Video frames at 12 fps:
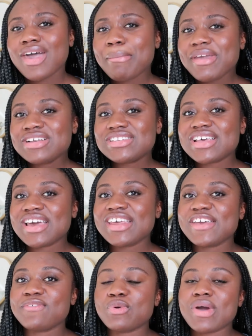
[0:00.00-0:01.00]
That being said,
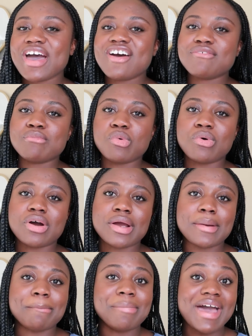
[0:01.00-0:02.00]
if you have
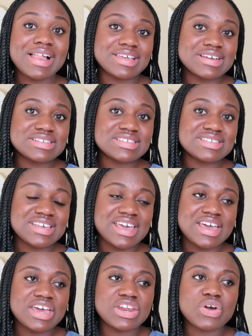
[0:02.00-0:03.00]
more balanced
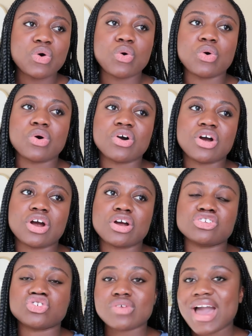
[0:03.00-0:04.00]
skin
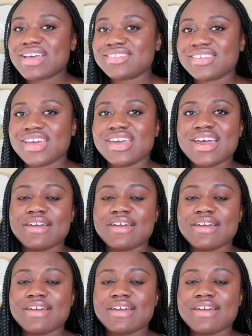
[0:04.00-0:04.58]
or dry skin,